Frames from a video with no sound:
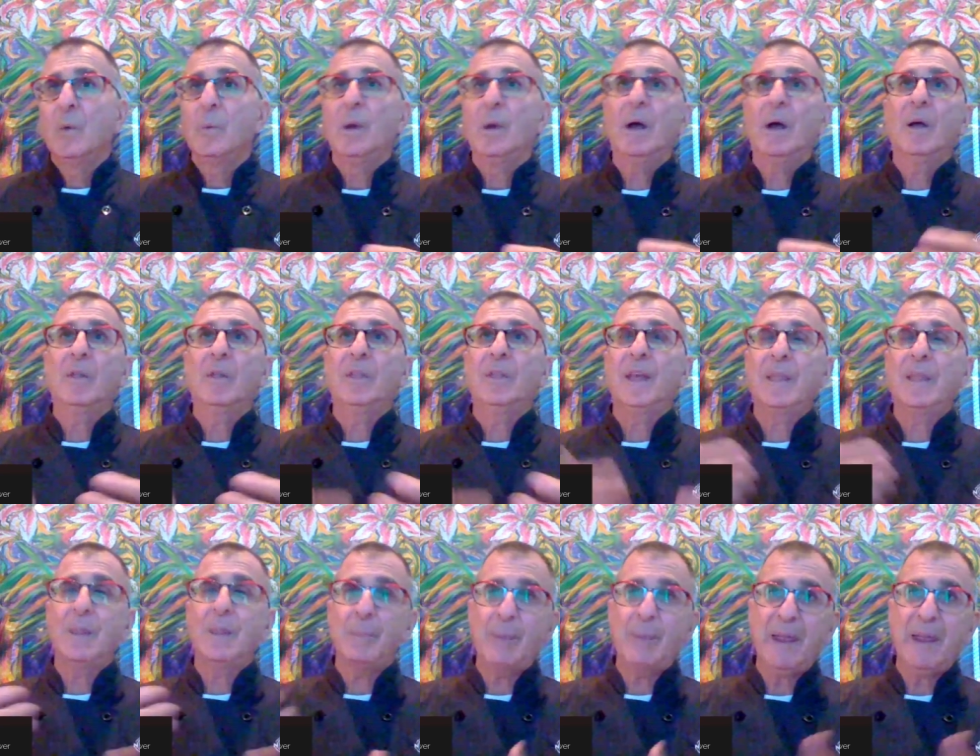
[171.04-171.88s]
Well,
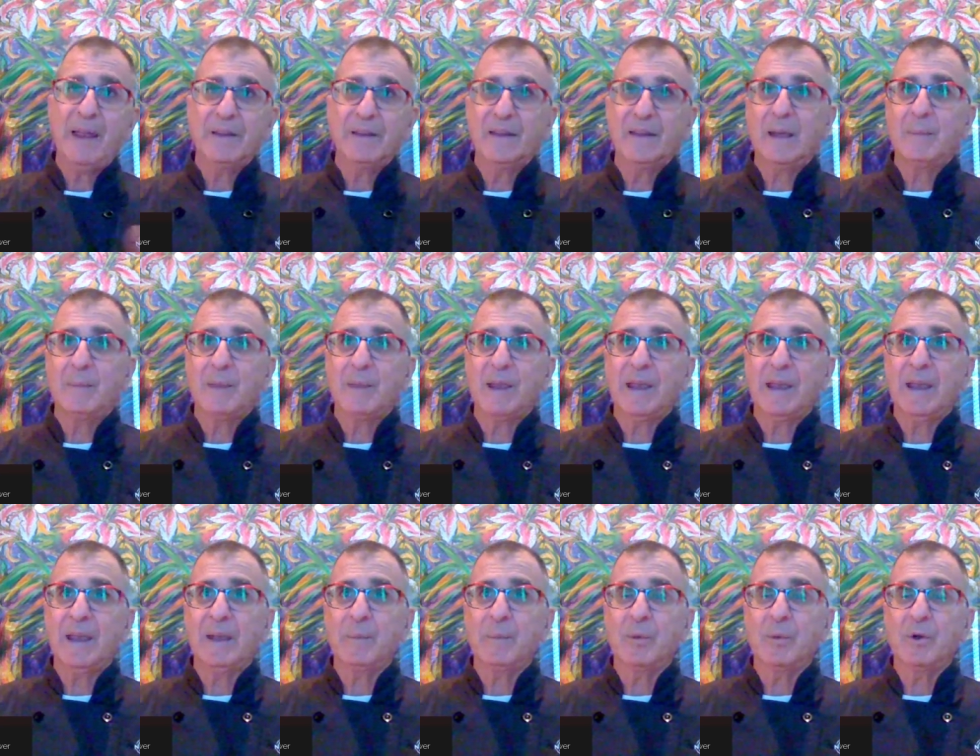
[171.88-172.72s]
then the pandemic
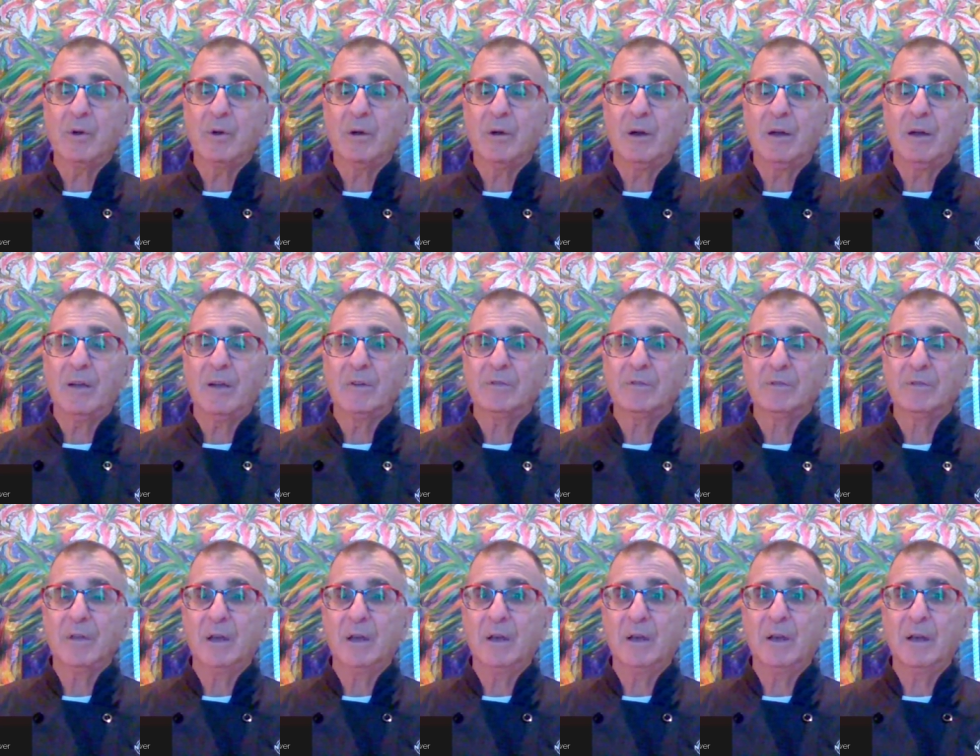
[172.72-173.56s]
came
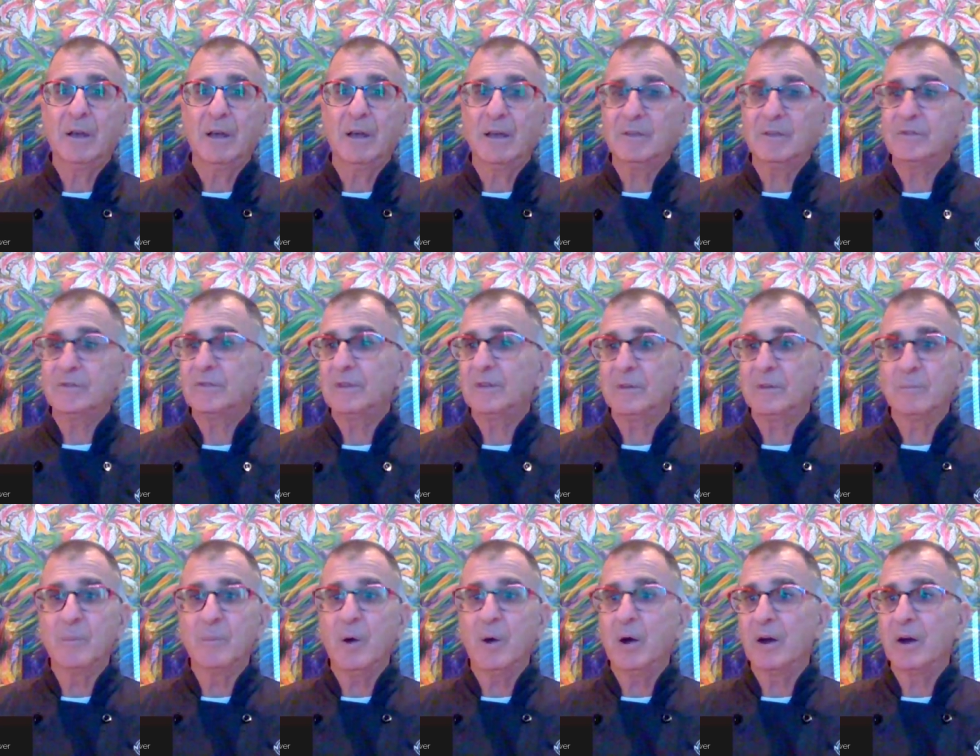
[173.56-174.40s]
across us
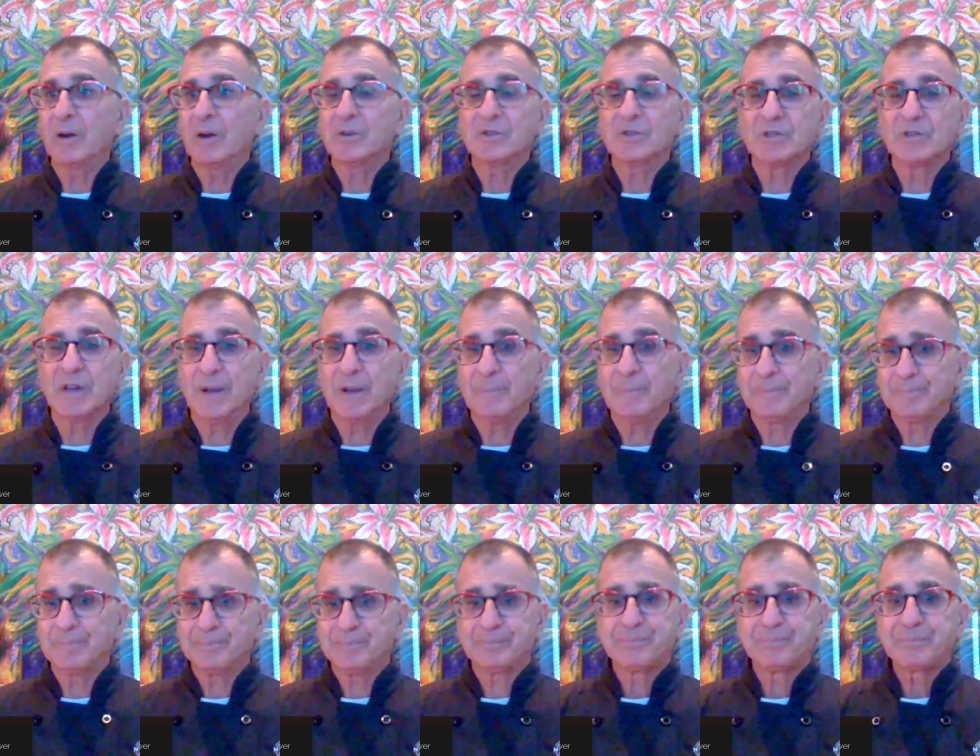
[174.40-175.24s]
in March,
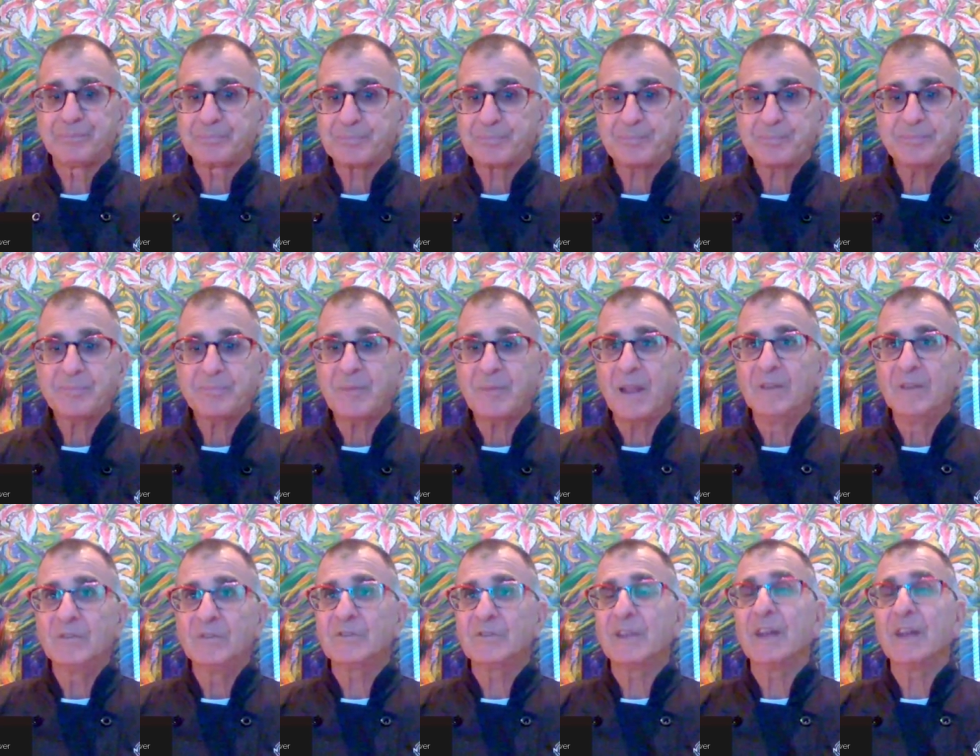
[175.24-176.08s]
and
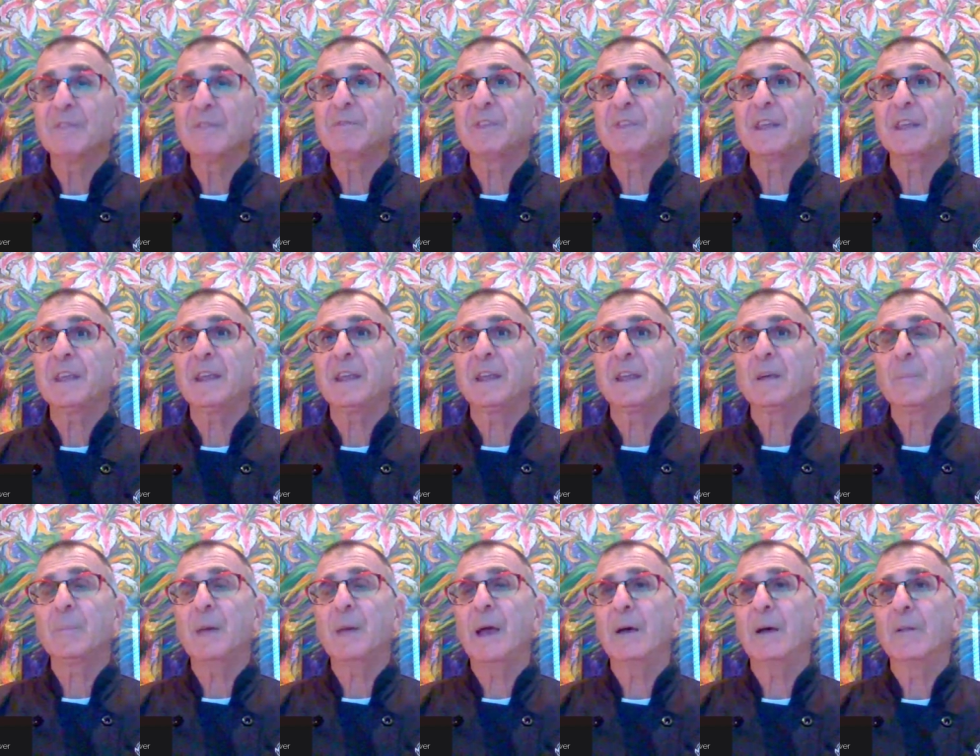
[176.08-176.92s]
instead of thinking
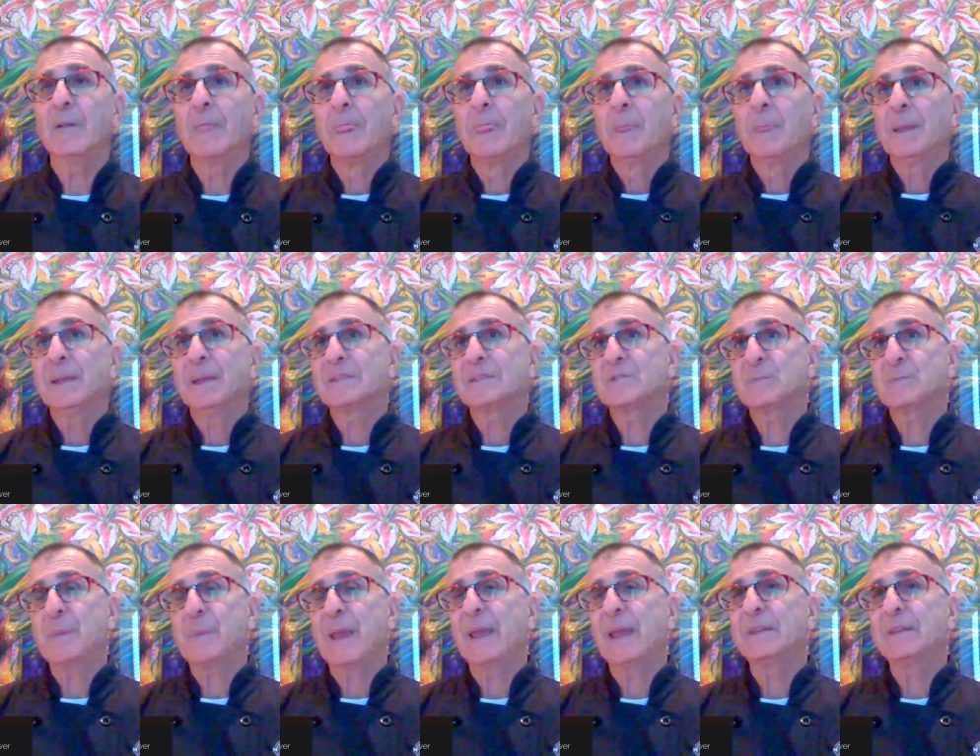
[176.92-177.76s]
about
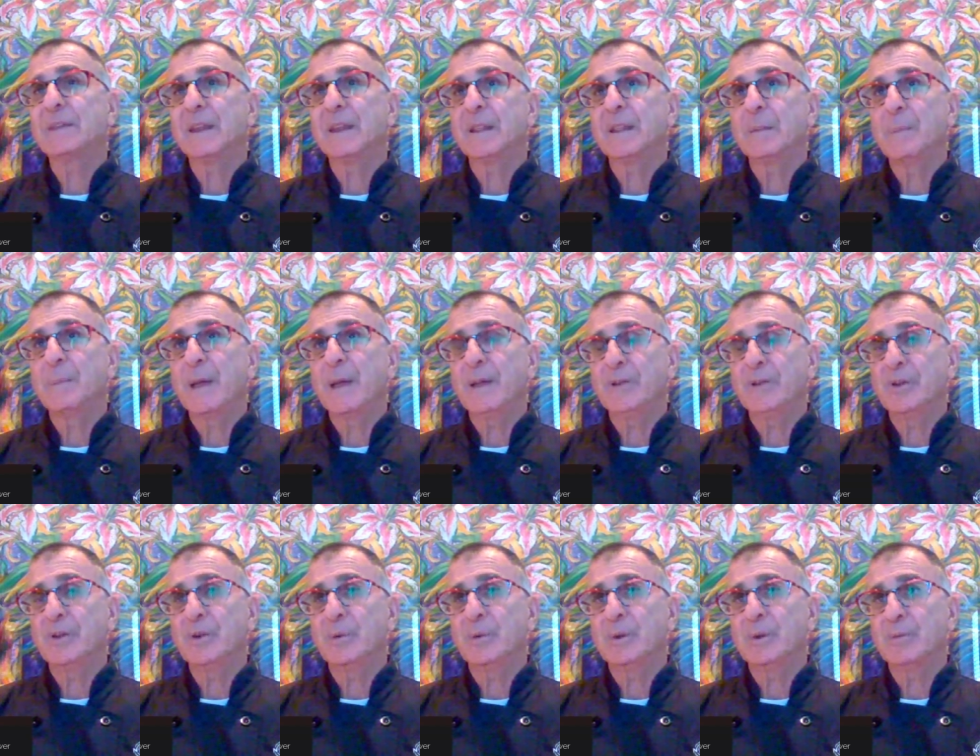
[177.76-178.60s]
expanding the
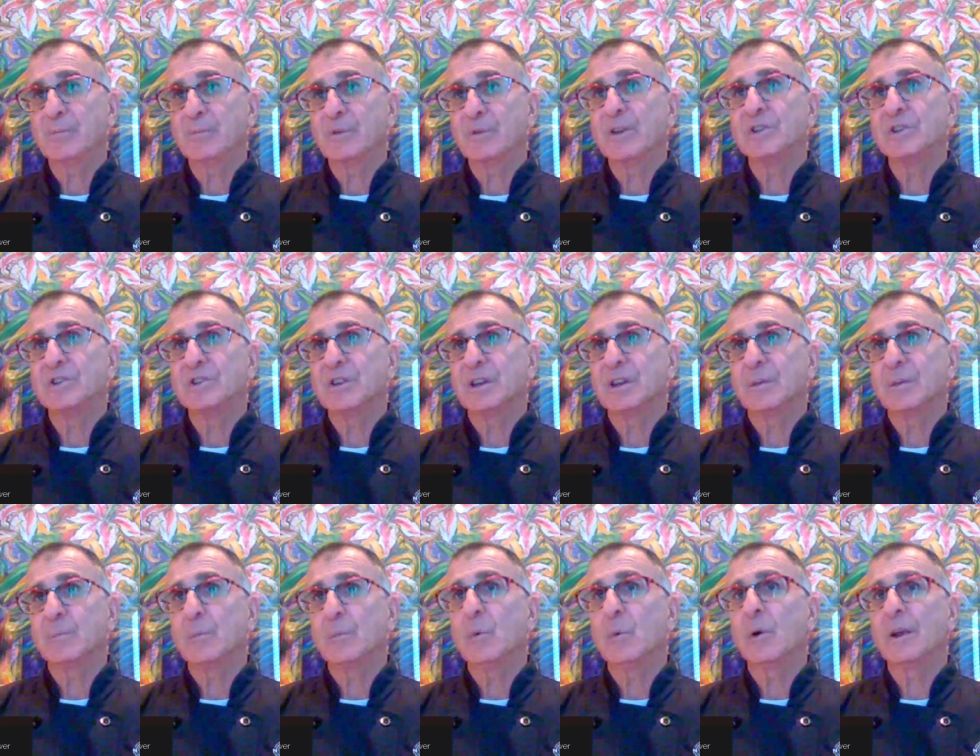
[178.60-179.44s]
menu and
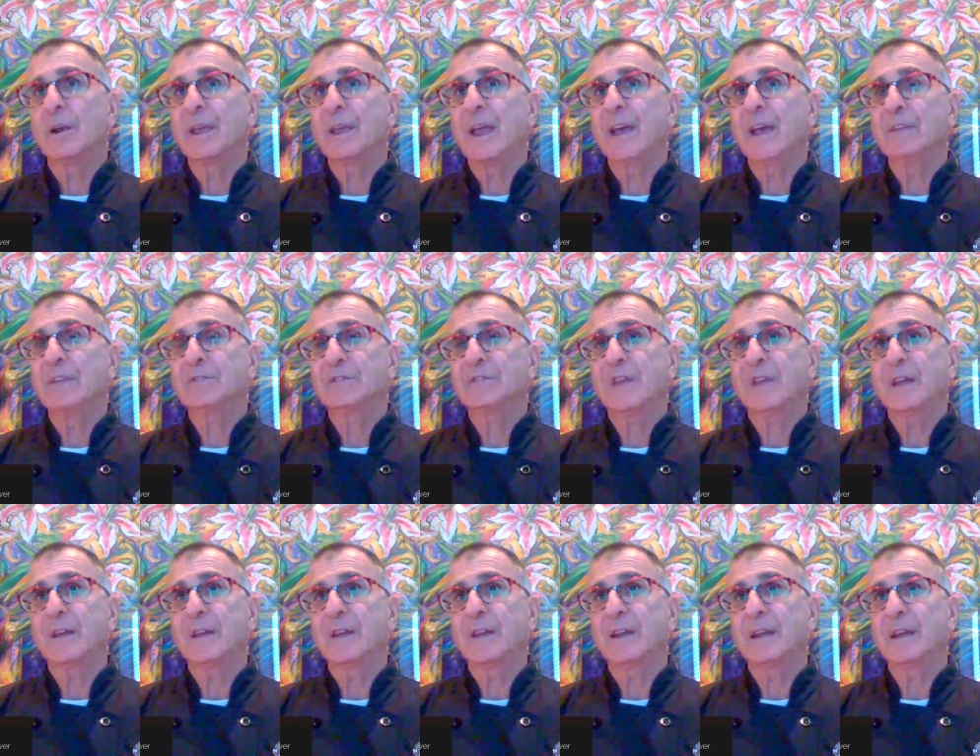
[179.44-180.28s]
reaching more guests
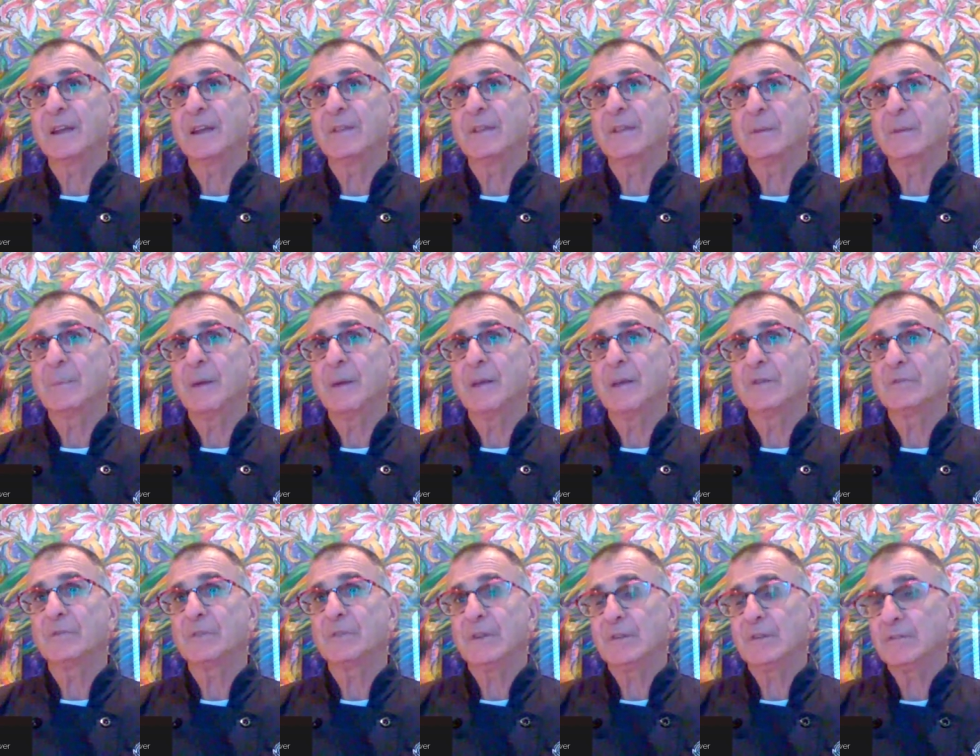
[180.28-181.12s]
on a nightly
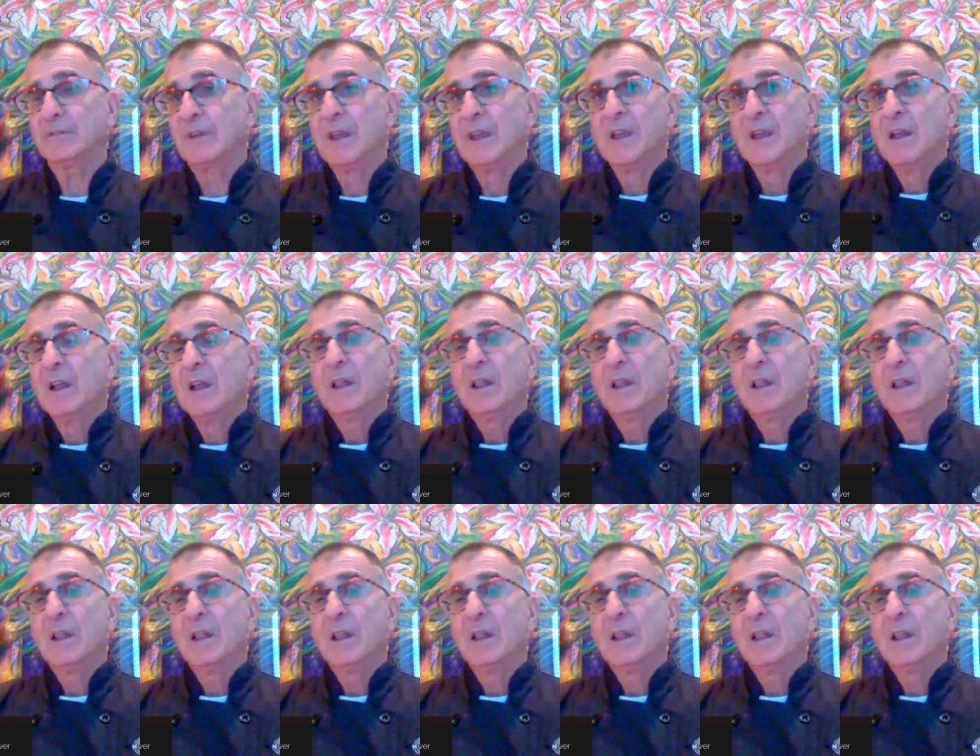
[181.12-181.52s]
basis,